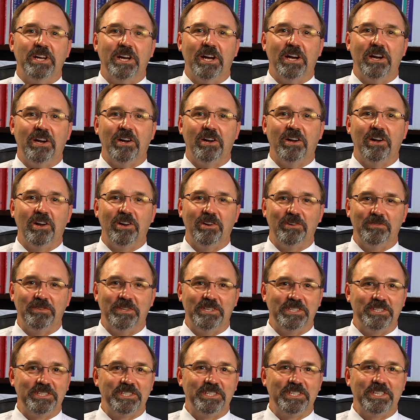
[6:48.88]
uh, heart
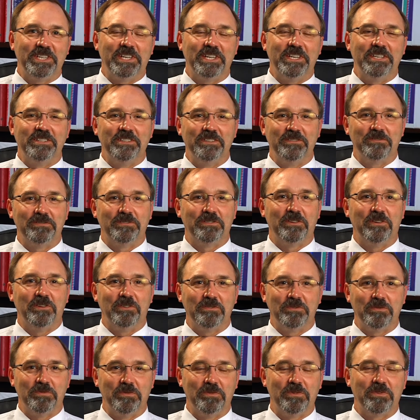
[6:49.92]
wrenching and
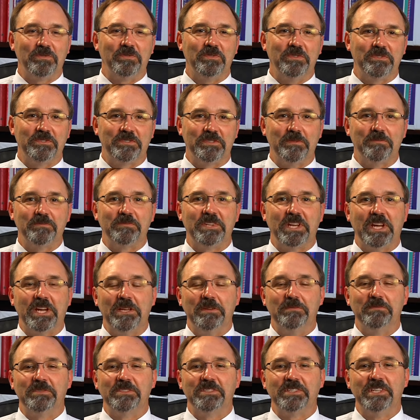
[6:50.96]
difficult to work with
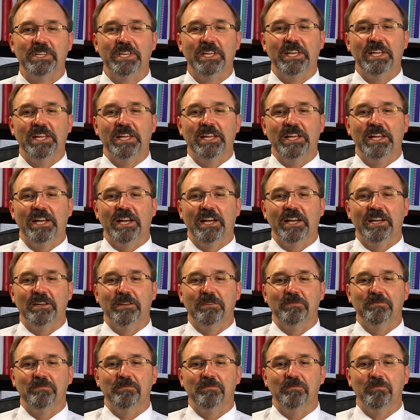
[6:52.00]
sometimes.
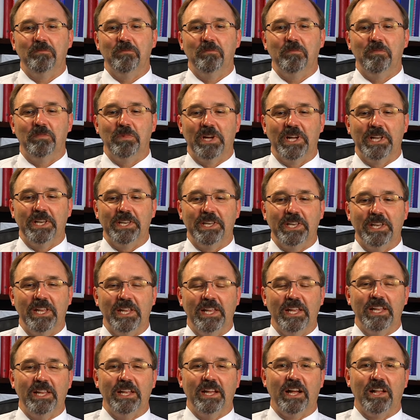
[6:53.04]
Um, but
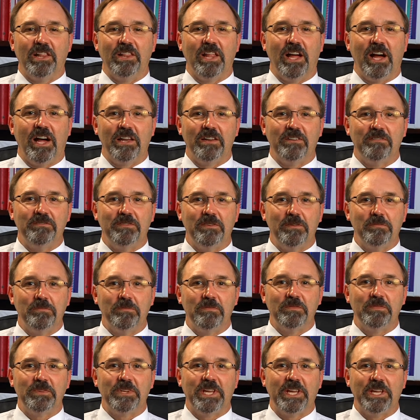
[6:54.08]
a lot of
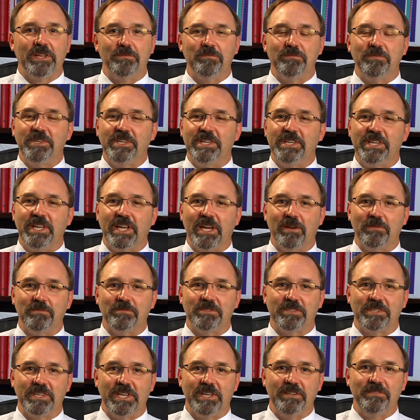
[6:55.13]
them can be kept
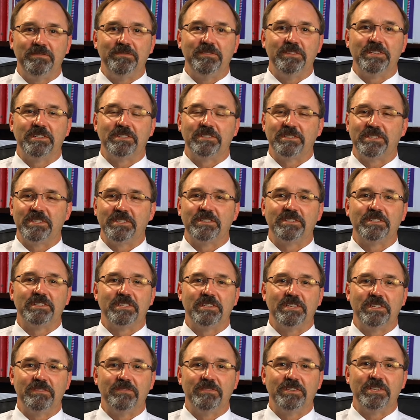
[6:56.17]
safe in assisted
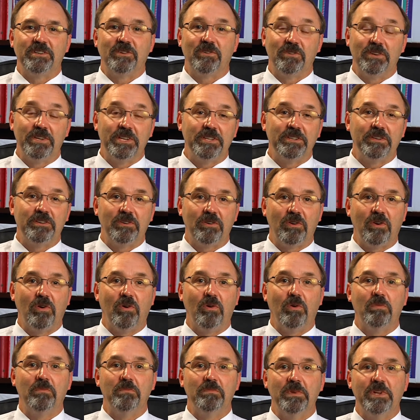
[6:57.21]
living or in their
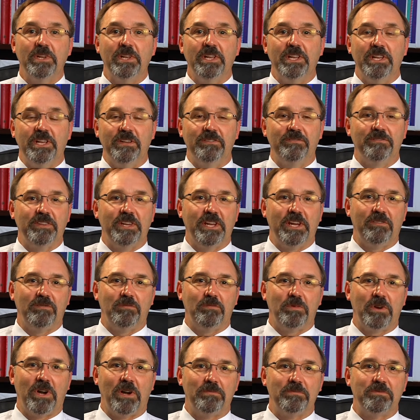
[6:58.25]
home if they have a
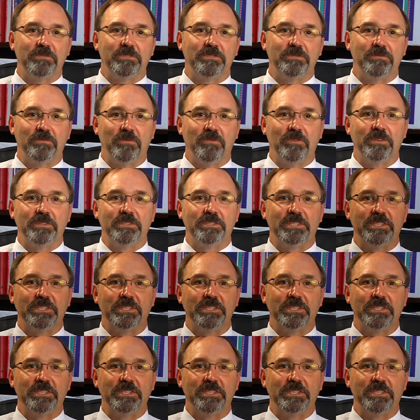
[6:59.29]
proper support